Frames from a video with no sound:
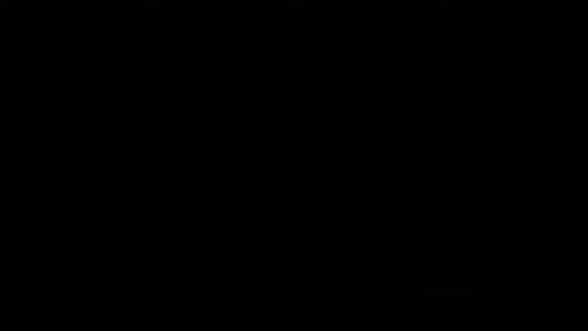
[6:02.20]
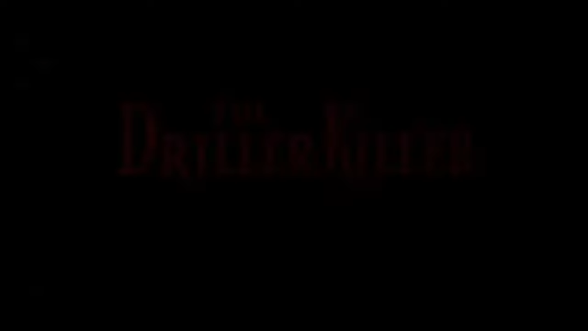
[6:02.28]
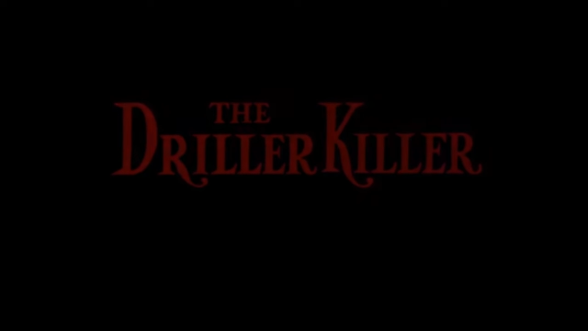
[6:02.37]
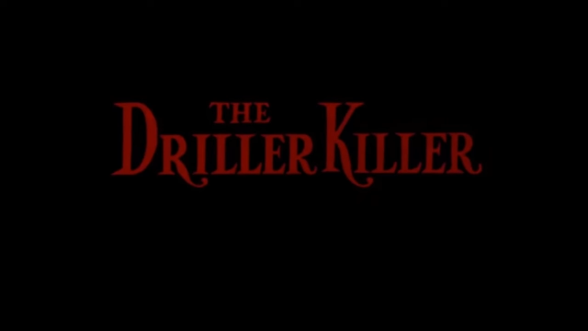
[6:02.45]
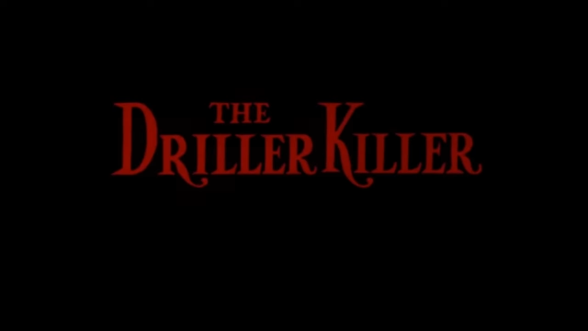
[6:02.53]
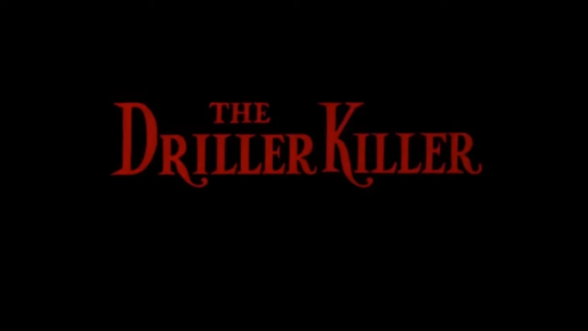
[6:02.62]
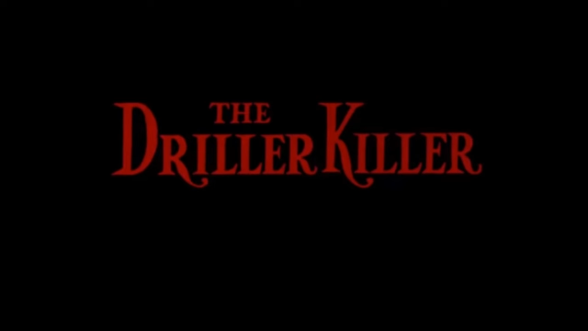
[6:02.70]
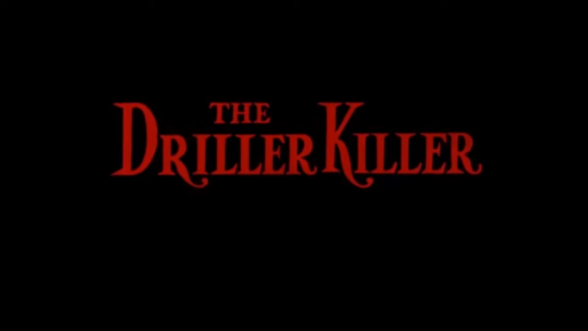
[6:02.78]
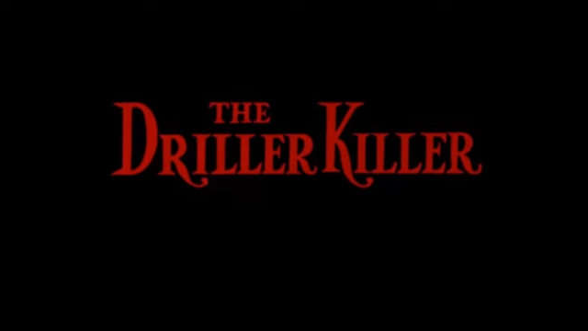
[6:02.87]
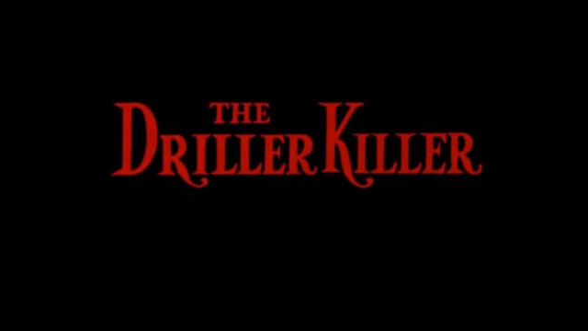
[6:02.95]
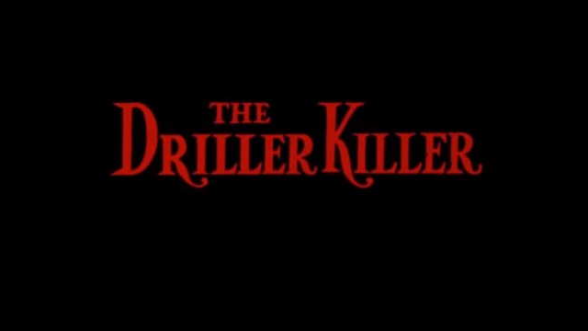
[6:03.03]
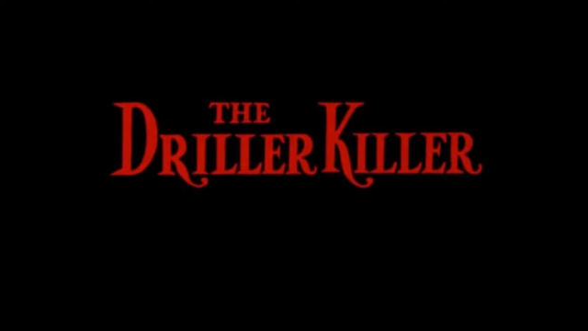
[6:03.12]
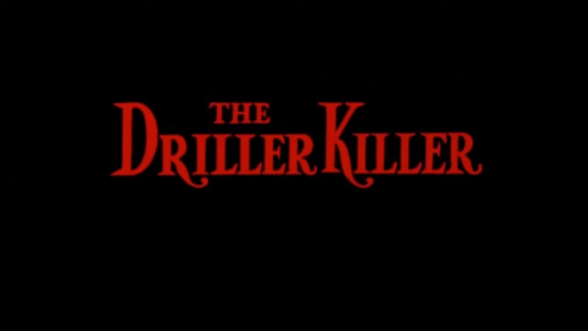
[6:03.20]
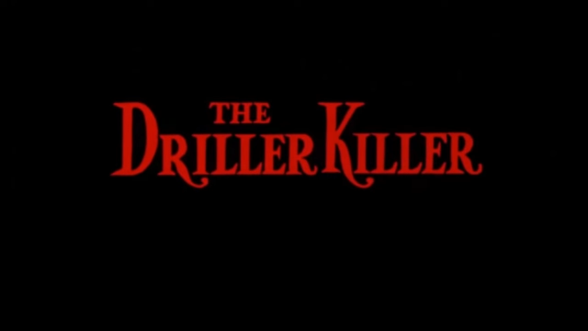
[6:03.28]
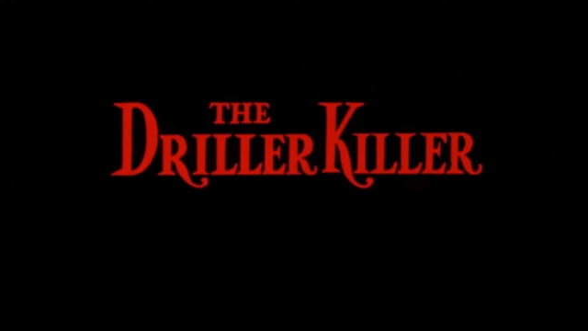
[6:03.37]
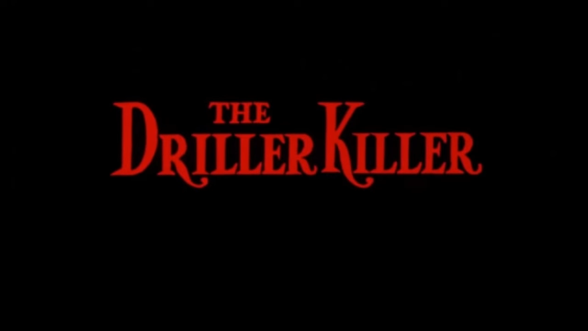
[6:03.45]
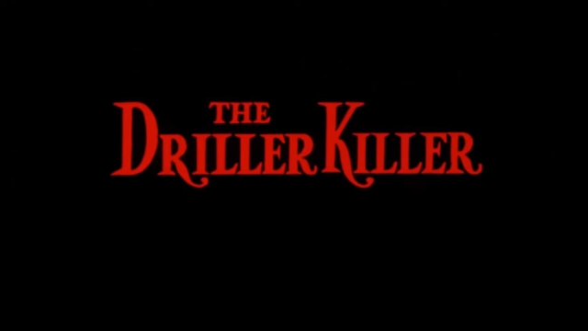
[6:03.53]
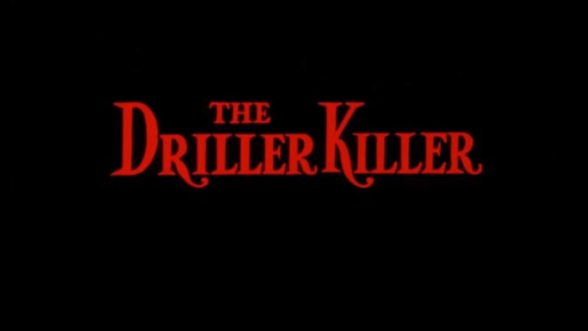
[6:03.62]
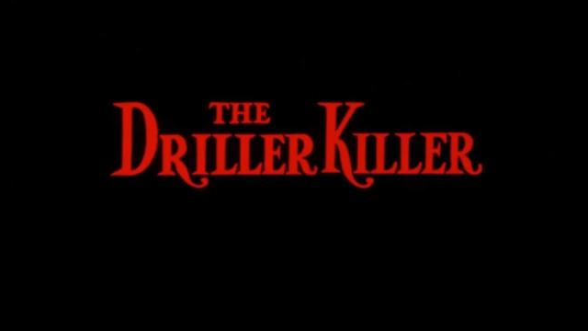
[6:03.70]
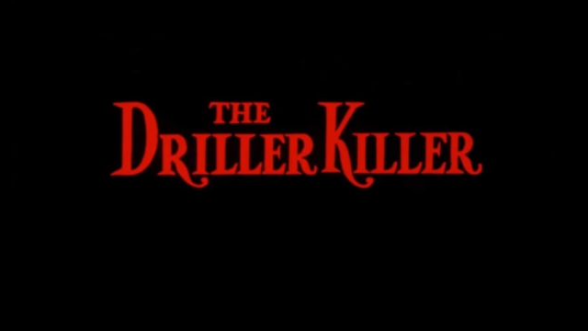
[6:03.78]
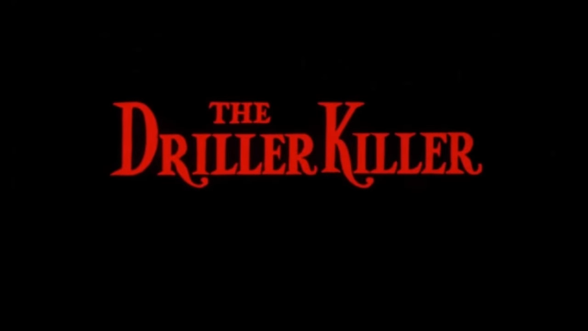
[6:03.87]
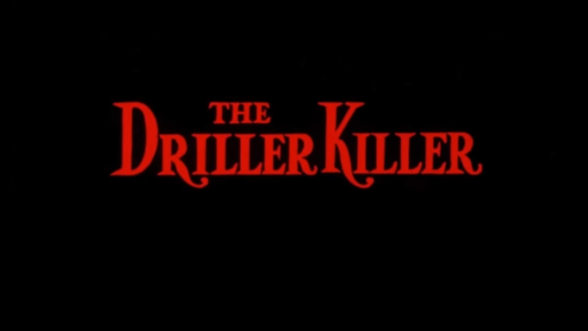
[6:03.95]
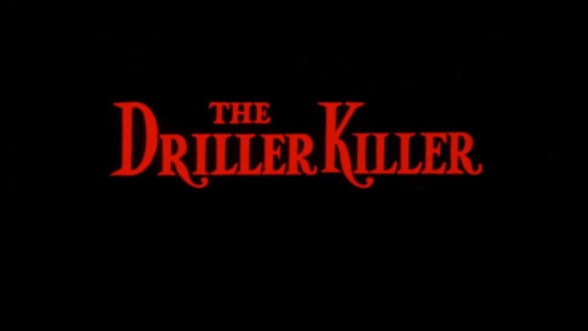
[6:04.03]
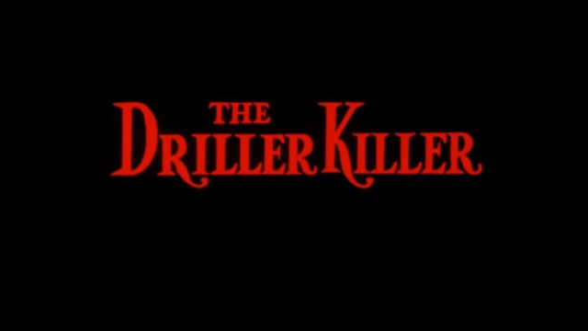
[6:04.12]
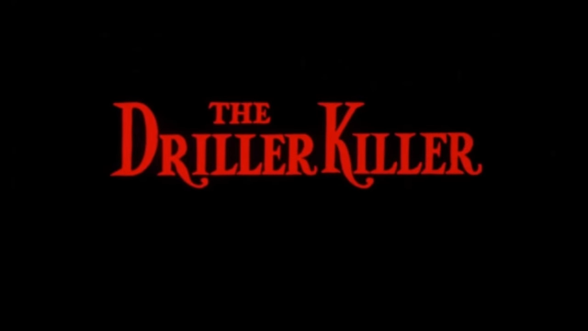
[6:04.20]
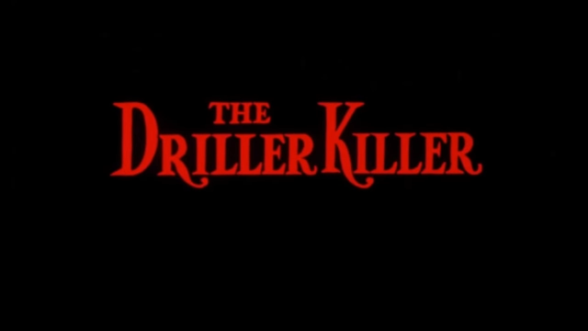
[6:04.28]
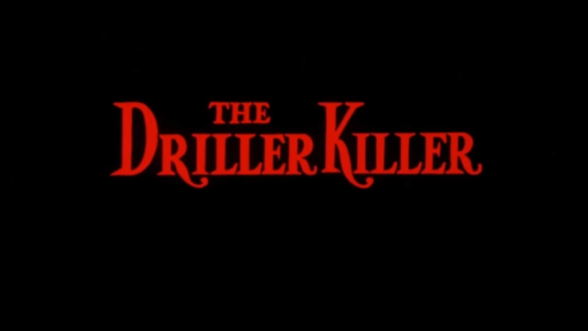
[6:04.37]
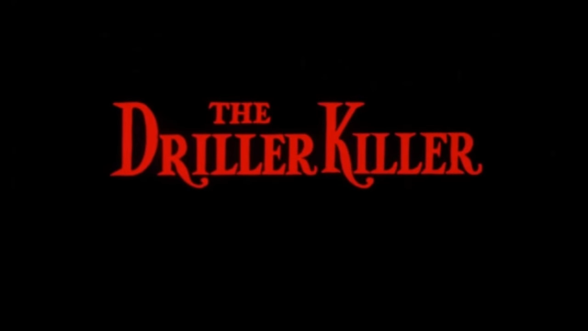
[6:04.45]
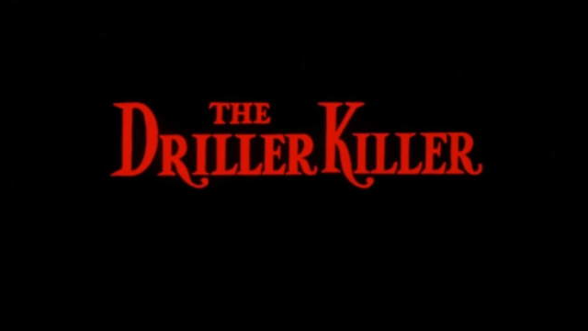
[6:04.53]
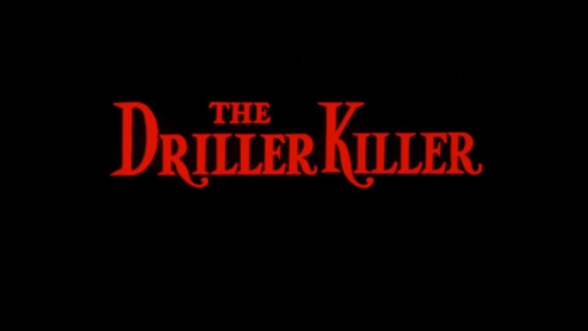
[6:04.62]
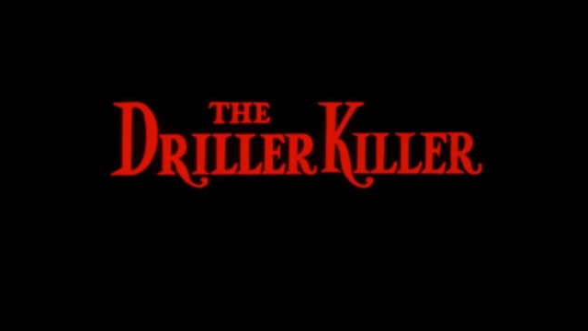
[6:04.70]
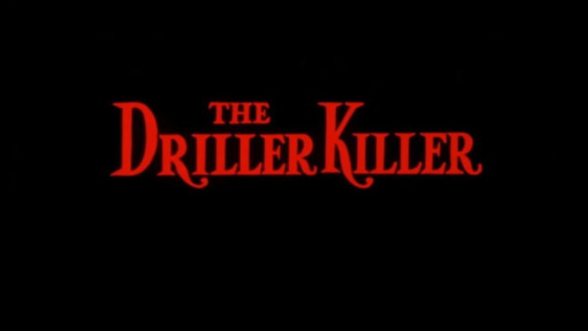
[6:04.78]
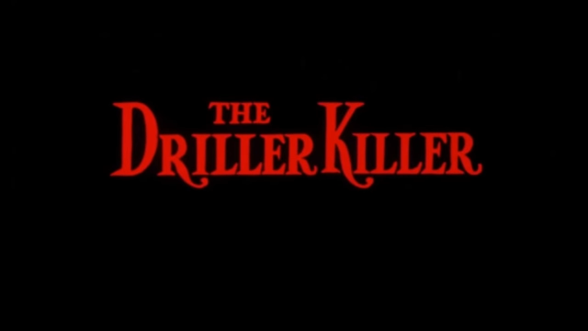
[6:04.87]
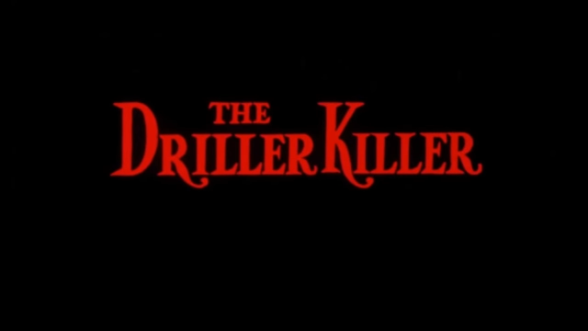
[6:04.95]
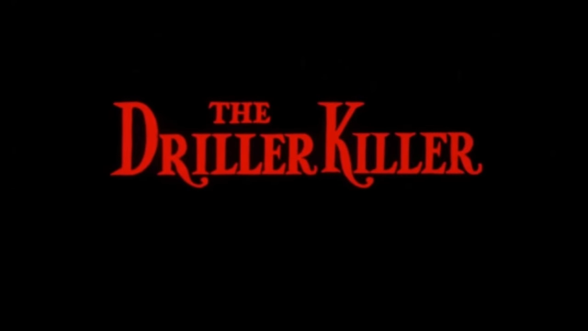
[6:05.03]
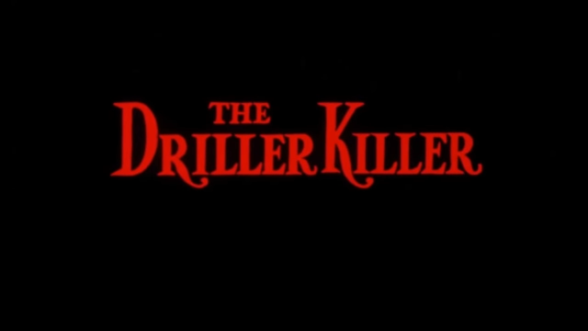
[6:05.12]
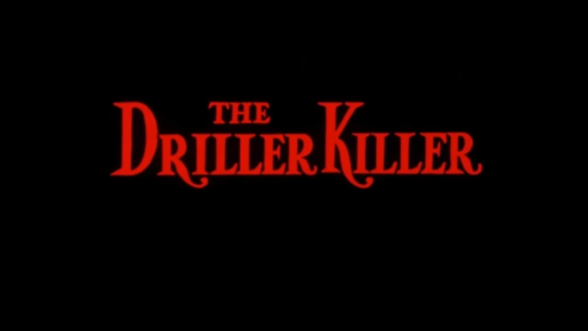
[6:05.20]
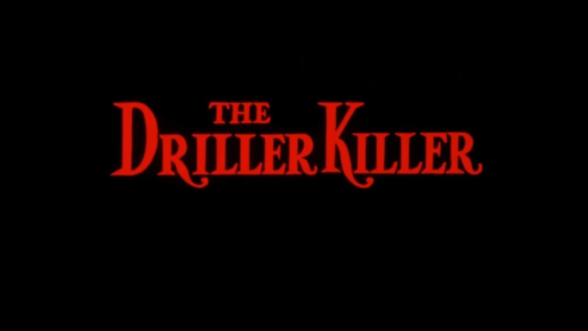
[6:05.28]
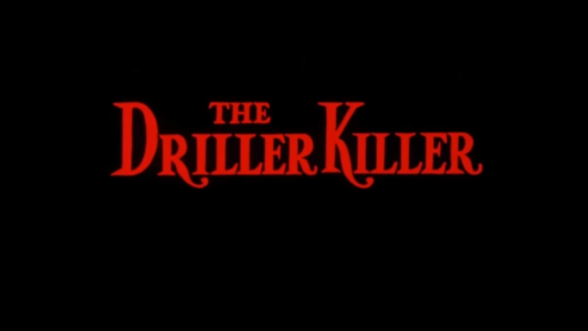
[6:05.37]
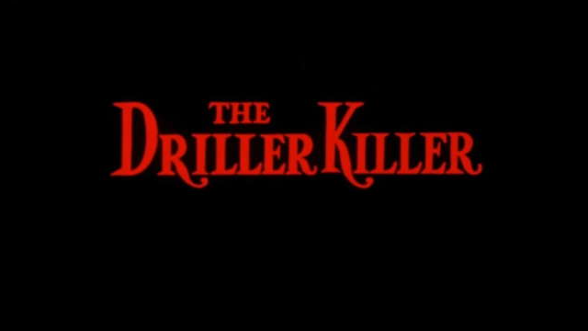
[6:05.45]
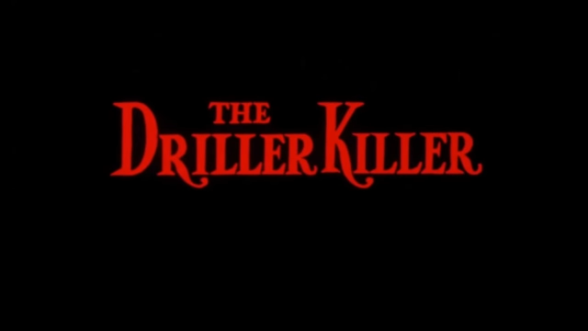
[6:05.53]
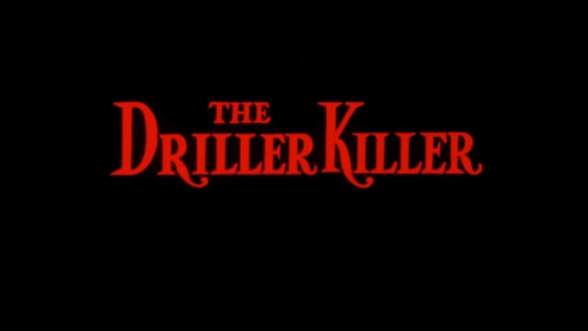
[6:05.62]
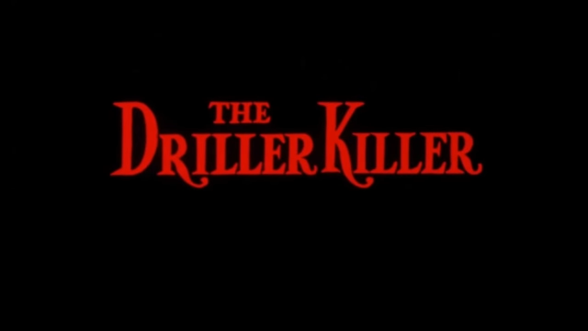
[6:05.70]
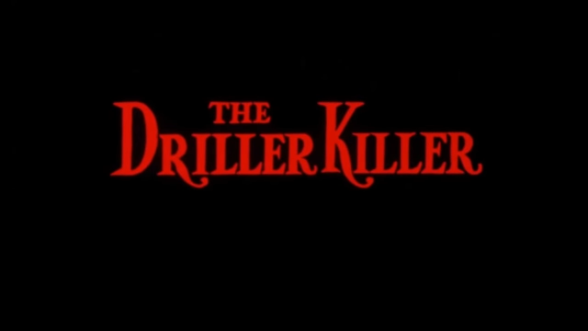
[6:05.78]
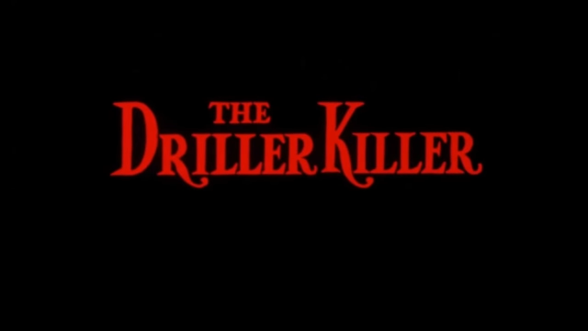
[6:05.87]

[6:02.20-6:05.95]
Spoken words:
(no speaker visible)